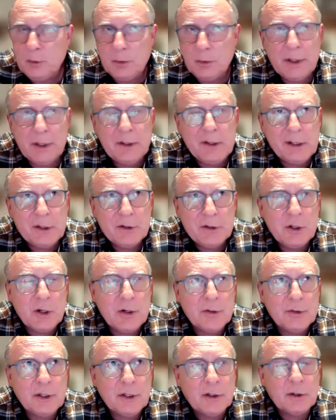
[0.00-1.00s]
in the
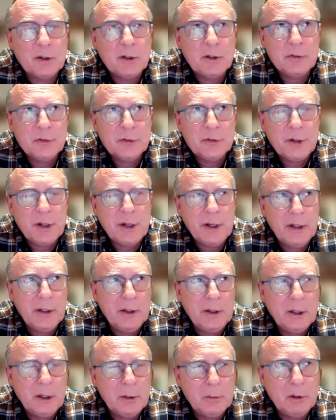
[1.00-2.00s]
Antarctic, there's
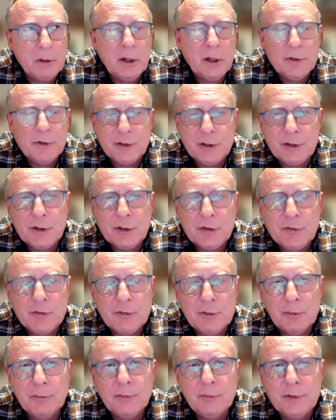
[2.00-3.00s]
a large
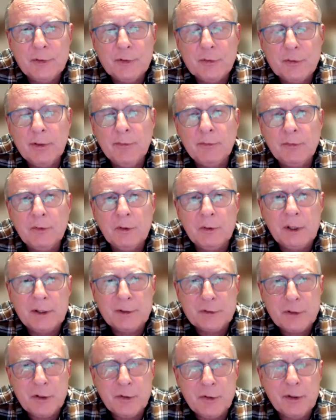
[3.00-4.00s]
industrial fishery for
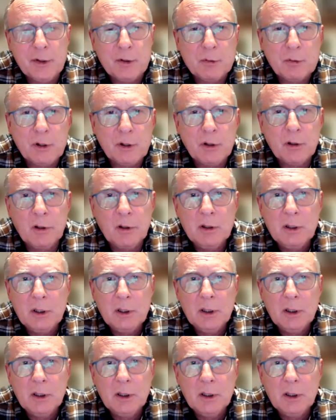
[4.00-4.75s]
Antarctic krill,